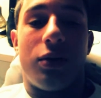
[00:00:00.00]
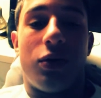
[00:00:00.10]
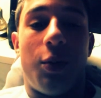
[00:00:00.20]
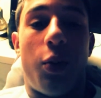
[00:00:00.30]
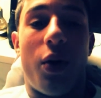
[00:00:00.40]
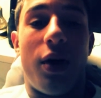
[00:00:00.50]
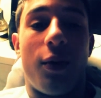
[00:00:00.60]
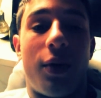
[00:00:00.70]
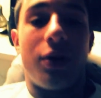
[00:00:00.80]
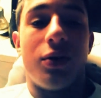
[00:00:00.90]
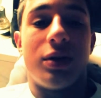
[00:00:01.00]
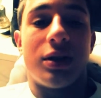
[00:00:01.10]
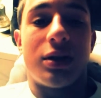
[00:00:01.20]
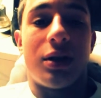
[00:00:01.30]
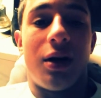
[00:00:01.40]
to a point where you
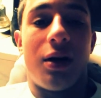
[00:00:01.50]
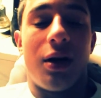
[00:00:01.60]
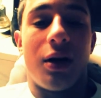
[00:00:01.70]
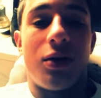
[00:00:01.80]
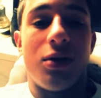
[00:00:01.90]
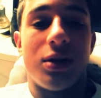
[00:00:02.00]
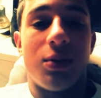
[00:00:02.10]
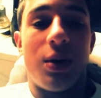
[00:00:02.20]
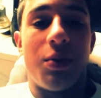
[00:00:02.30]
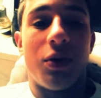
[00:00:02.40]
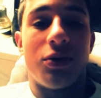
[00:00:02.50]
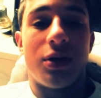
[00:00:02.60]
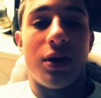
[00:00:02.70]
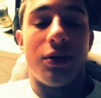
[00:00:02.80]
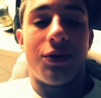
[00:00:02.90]
just start accusing people of
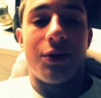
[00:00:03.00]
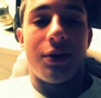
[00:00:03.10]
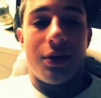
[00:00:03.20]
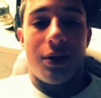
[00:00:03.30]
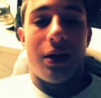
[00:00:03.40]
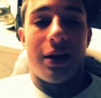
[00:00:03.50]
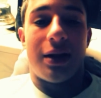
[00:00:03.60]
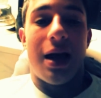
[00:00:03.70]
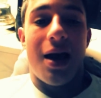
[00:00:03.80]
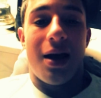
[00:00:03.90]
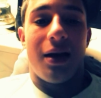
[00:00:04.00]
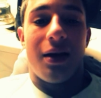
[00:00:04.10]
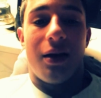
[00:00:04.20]
stuff like that,